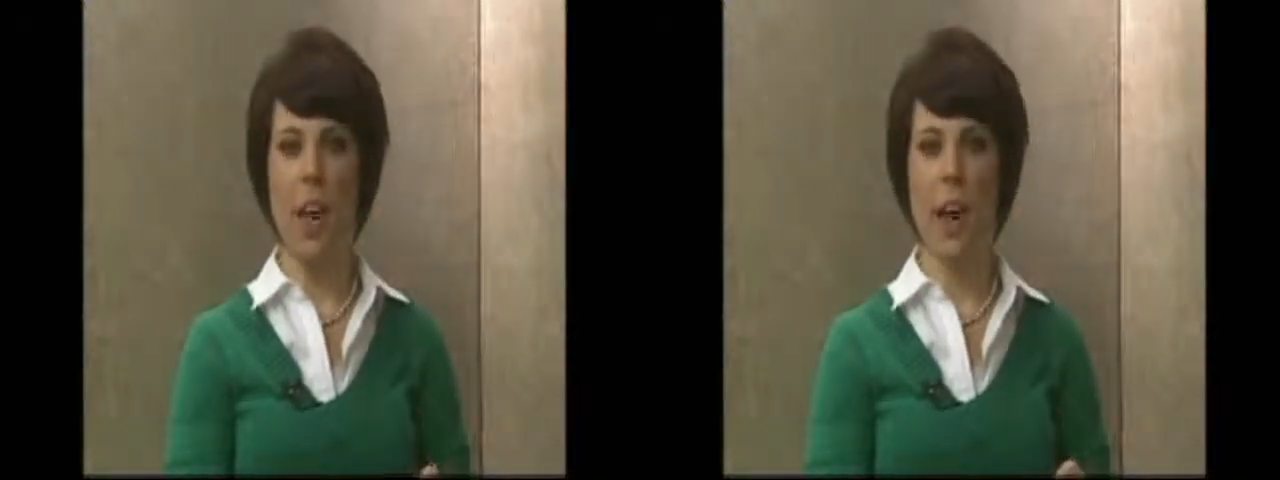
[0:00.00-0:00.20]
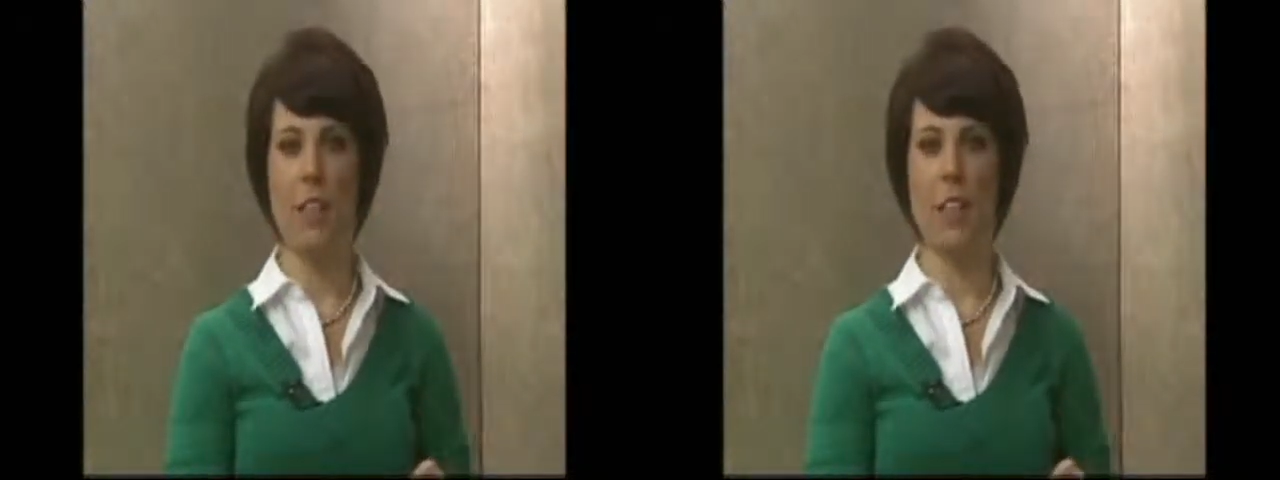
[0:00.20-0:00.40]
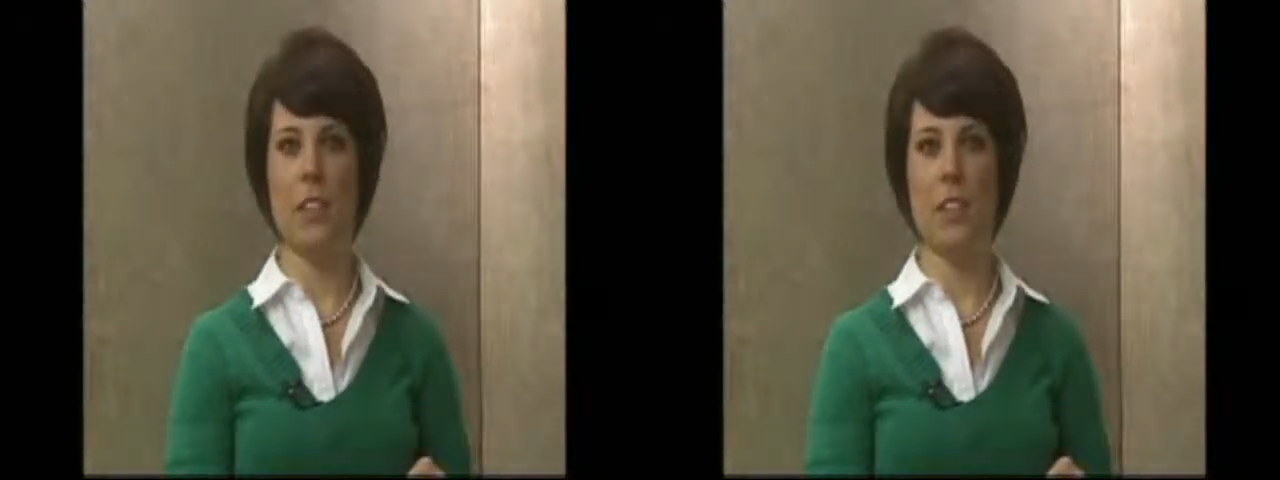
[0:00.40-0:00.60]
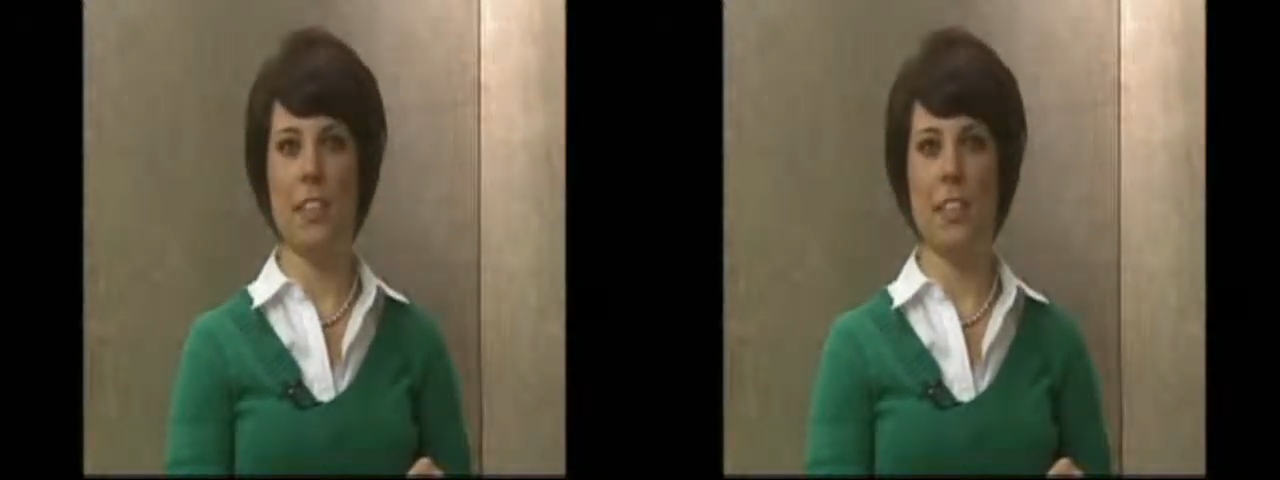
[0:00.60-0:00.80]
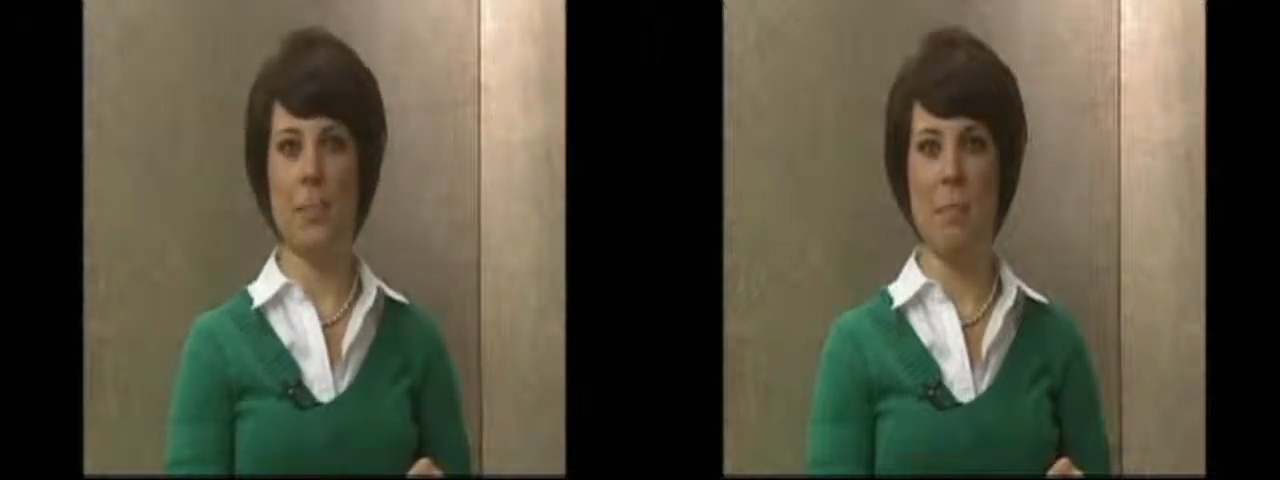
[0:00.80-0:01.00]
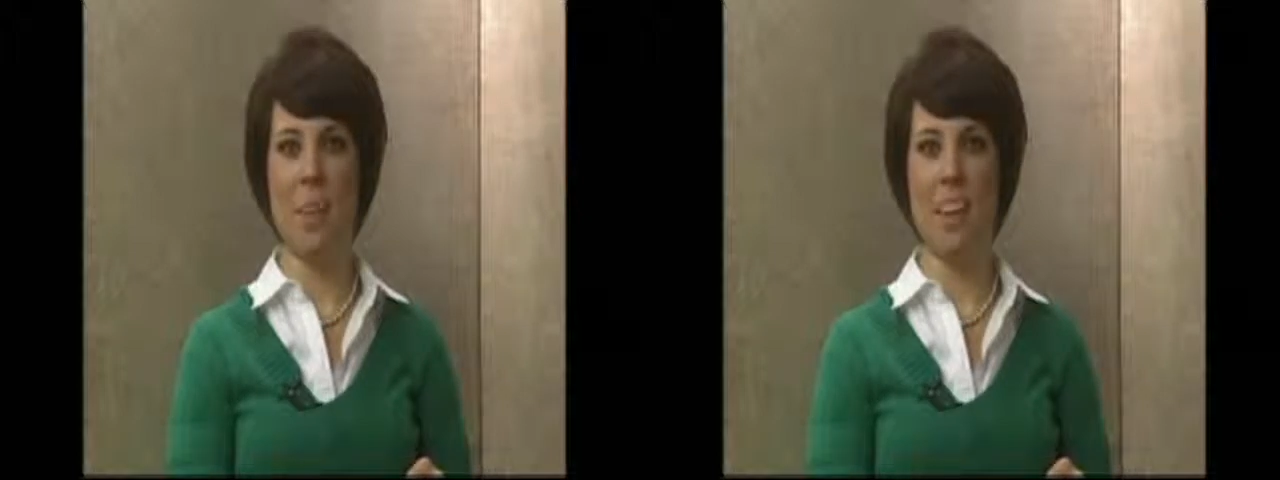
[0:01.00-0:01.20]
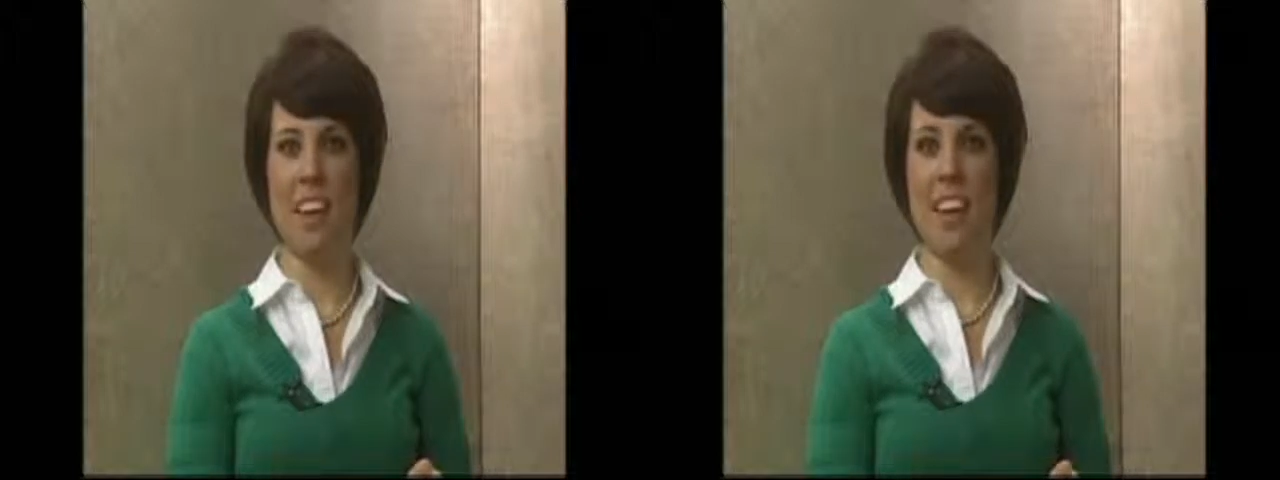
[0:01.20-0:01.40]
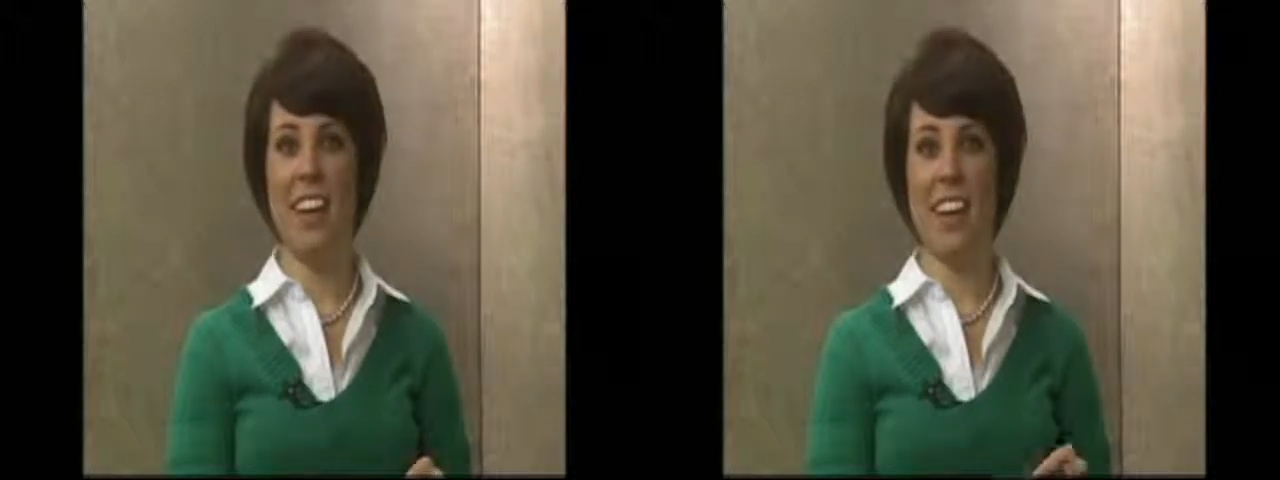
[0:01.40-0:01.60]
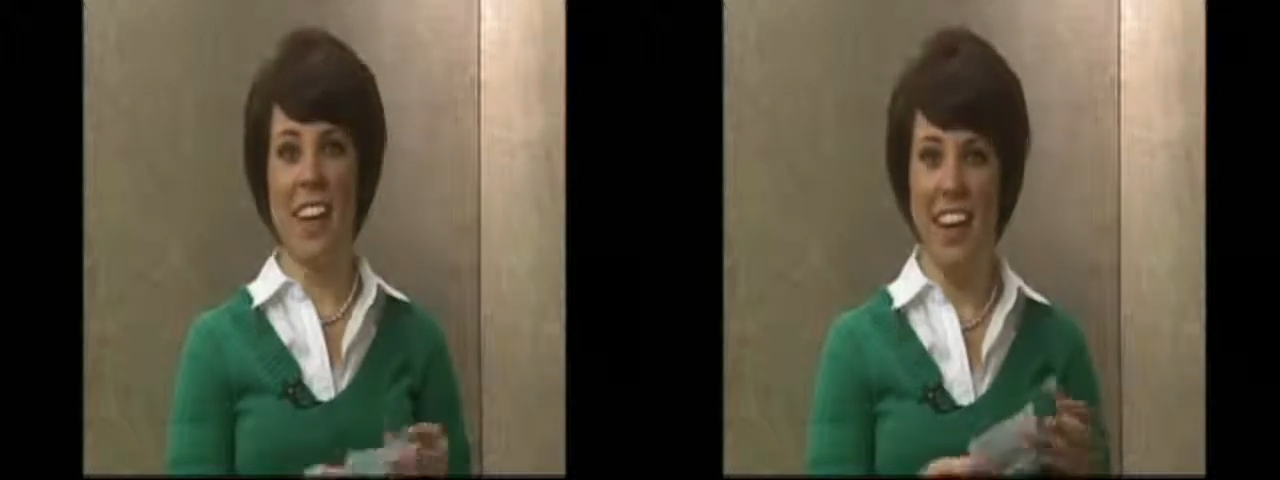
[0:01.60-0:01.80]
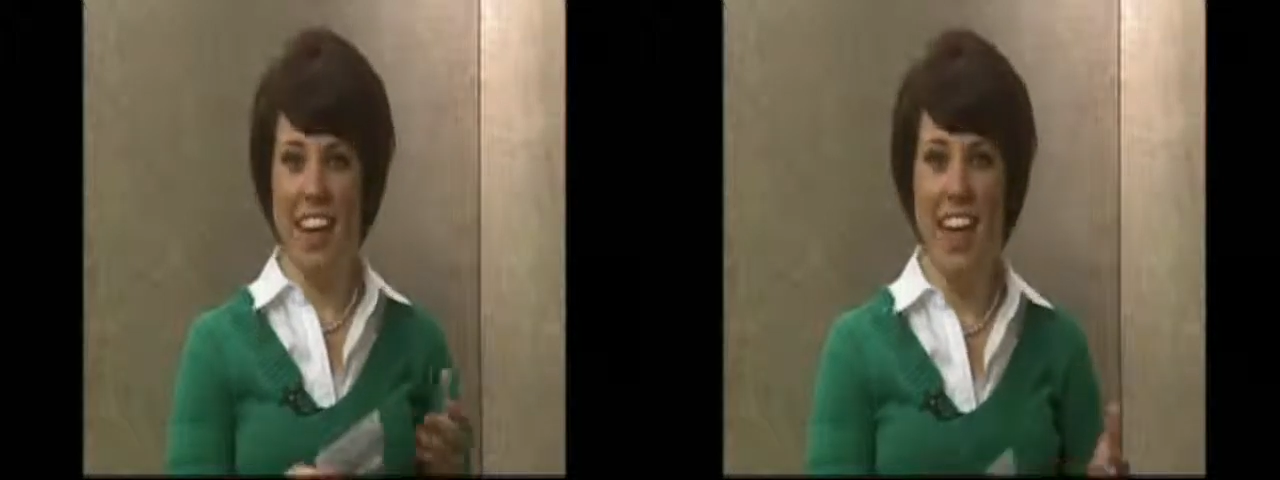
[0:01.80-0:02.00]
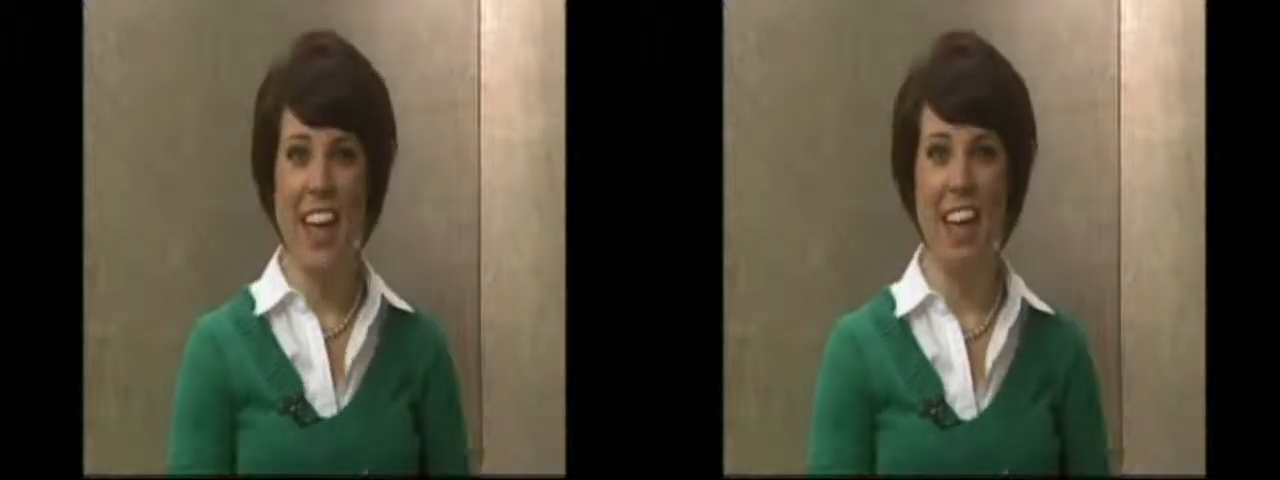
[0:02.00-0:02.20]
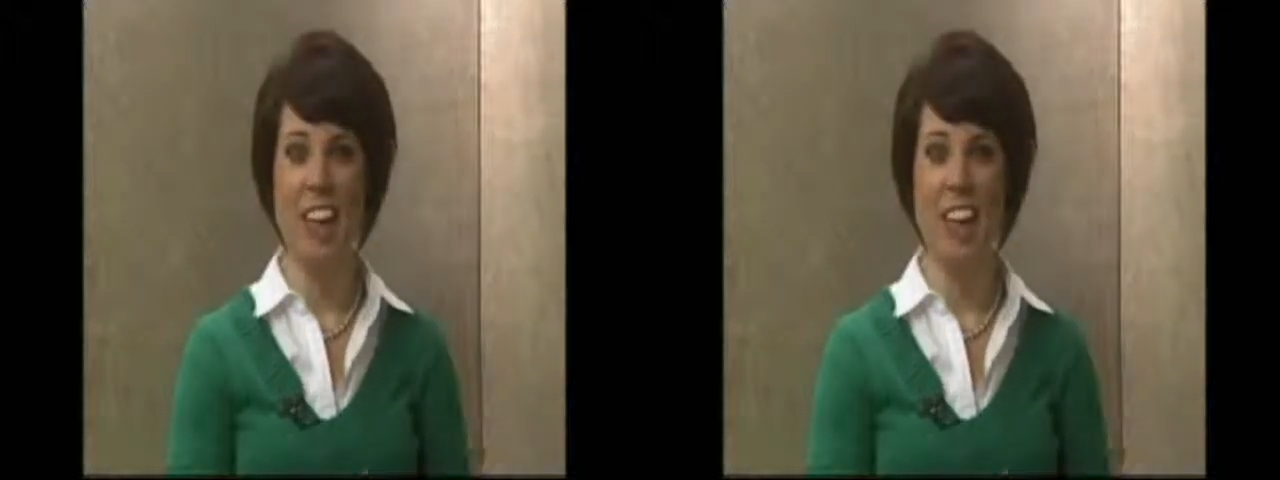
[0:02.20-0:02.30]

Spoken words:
obviously this could be an